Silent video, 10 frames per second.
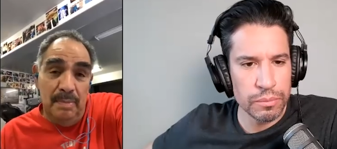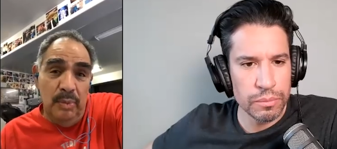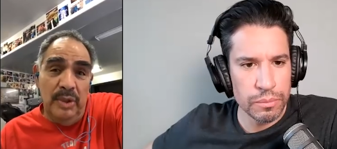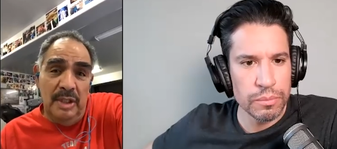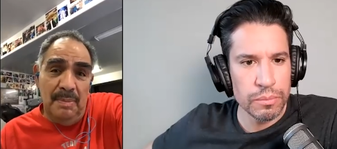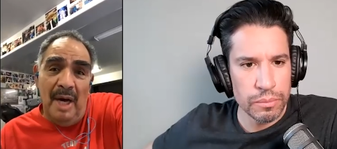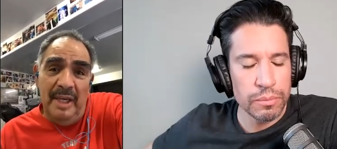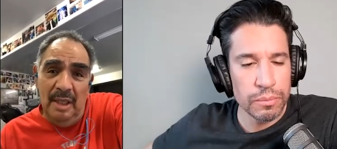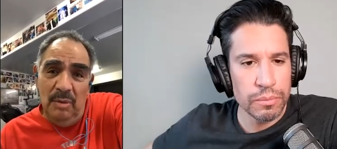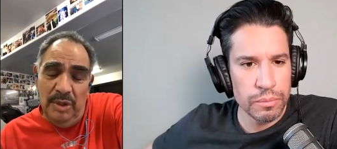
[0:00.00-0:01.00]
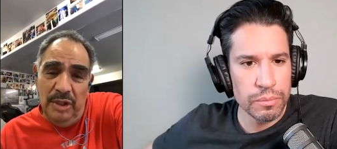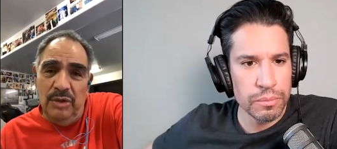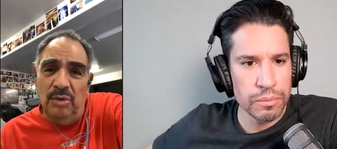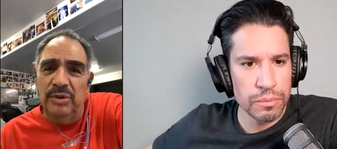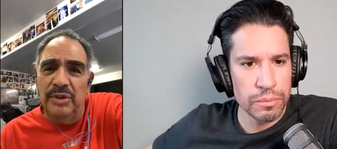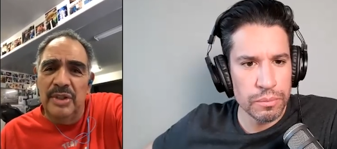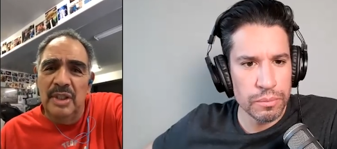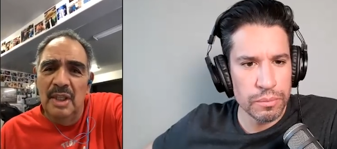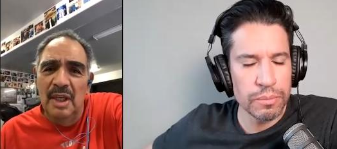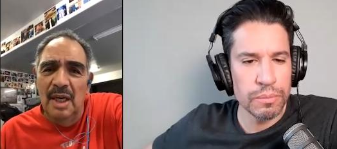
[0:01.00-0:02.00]
Speaker 1: with his body and with his shoulders
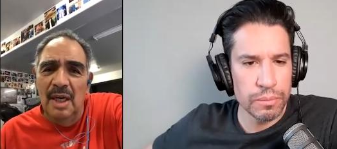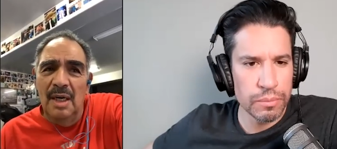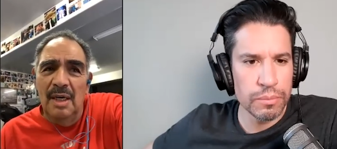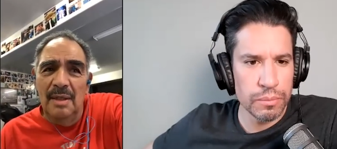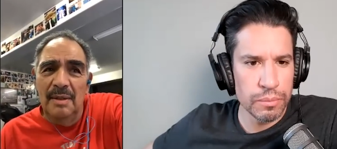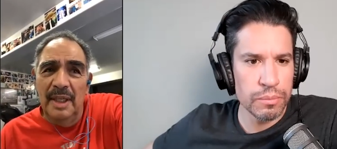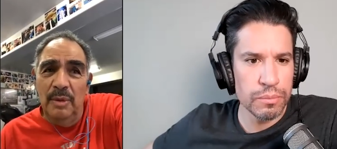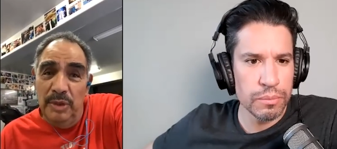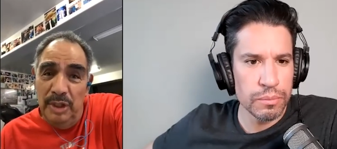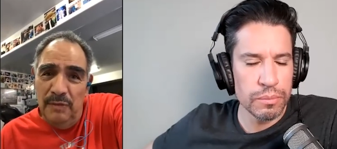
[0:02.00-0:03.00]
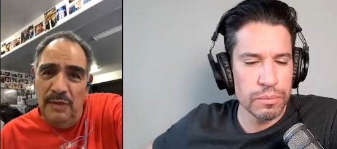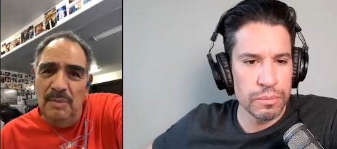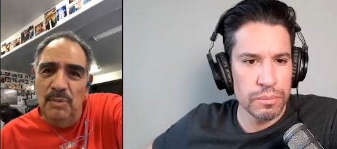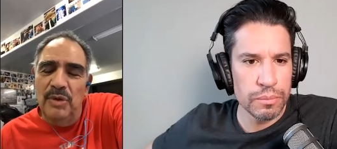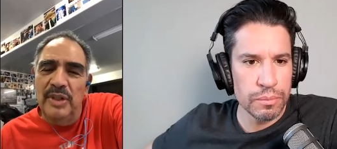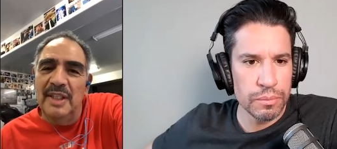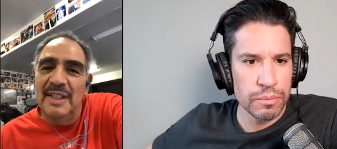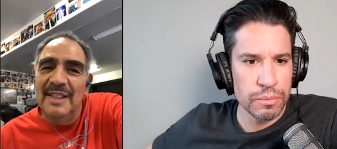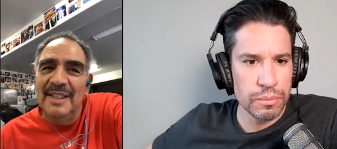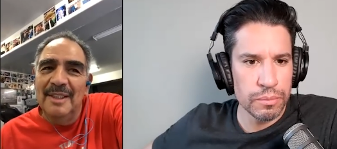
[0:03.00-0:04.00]
uh, and with his feet more than
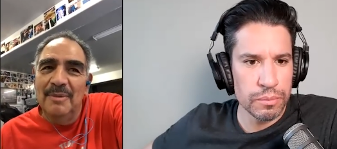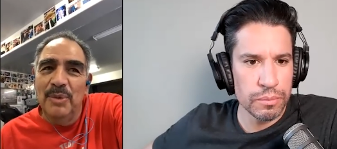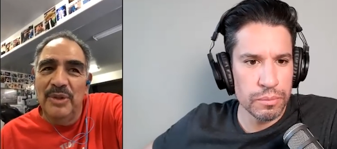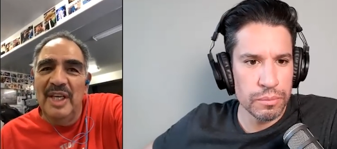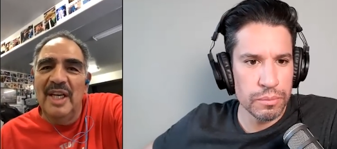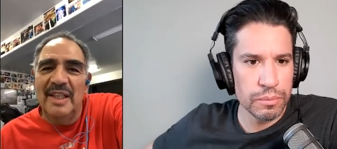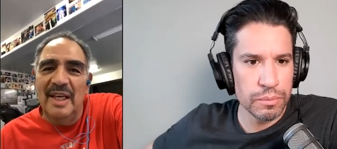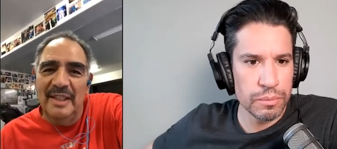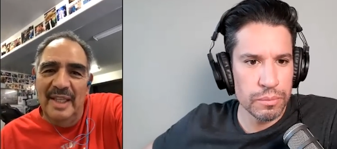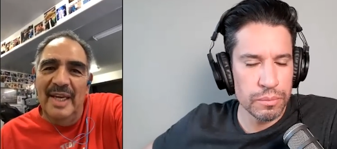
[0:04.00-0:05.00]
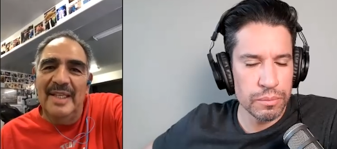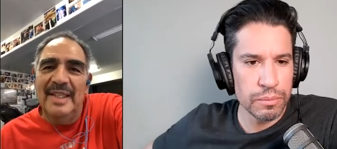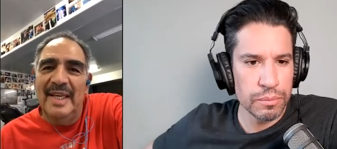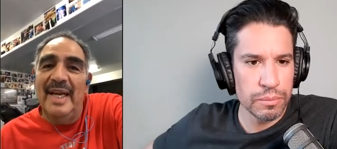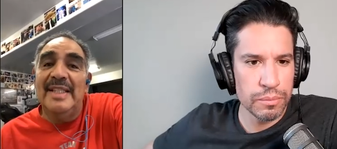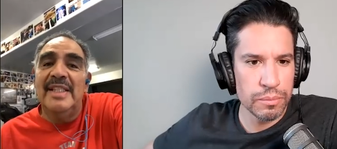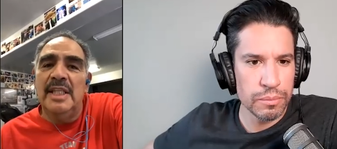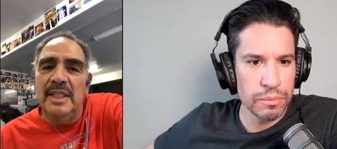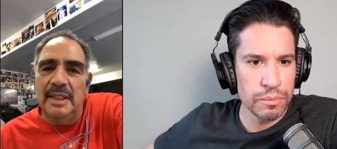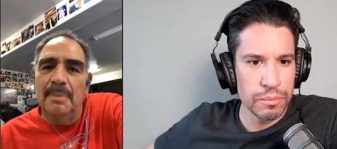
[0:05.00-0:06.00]
more than I th- than I than I'd
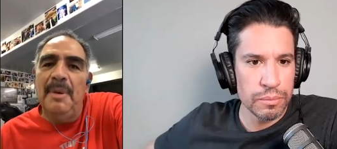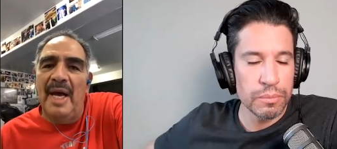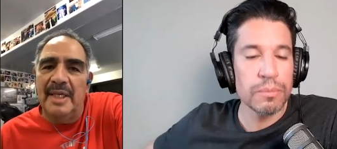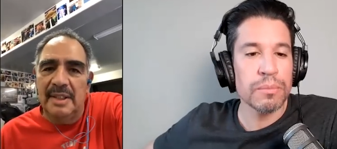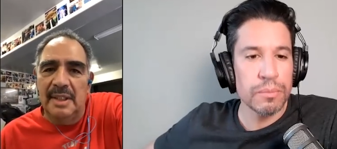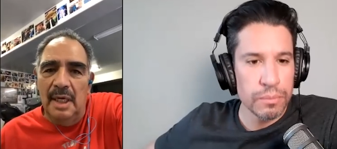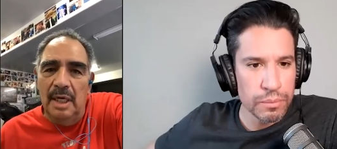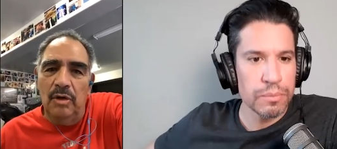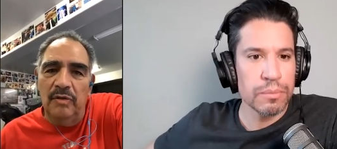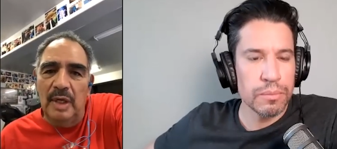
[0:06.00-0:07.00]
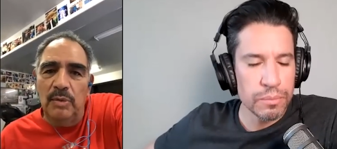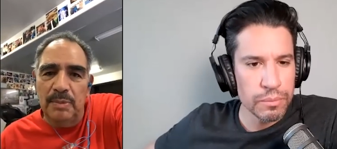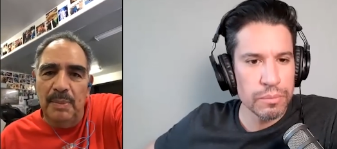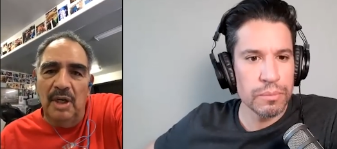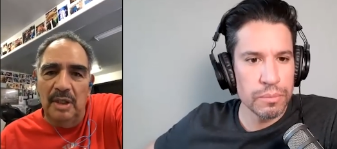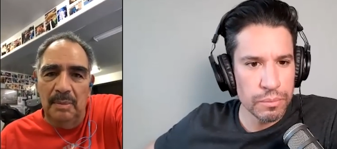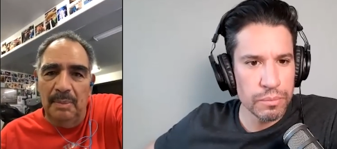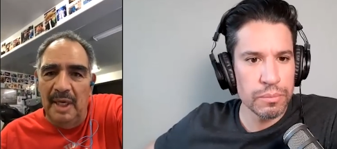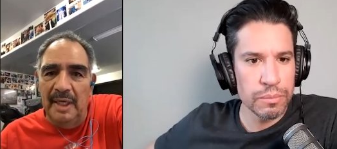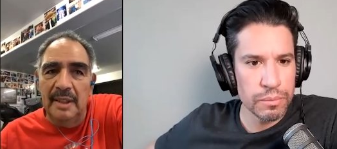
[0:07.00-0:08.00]
seen in the past. Uh, I don't know if that was part of the
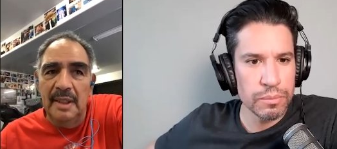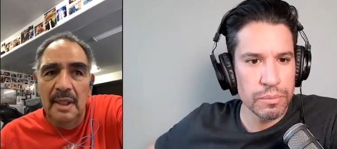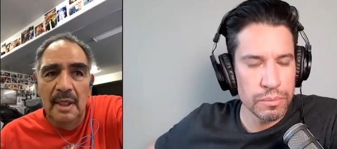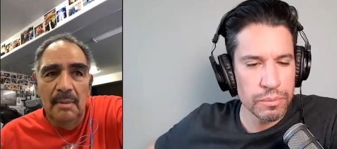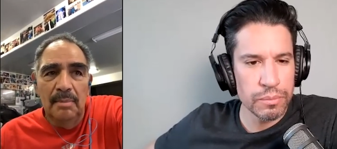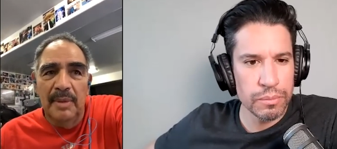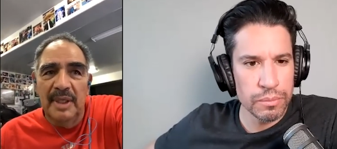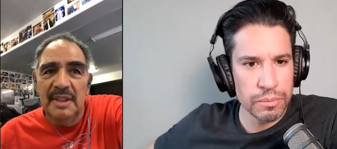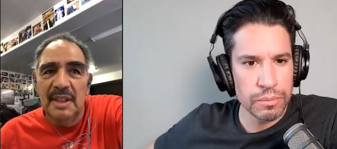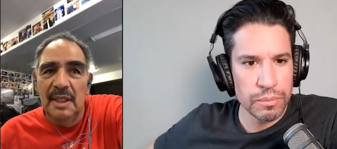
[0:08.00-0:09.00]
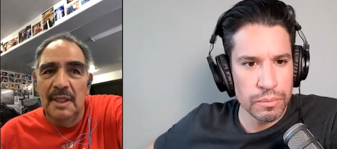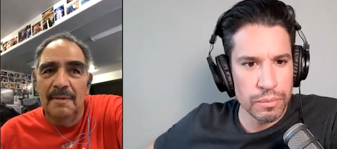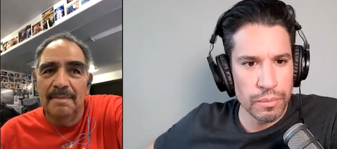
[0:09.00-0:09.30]
plan, but uh,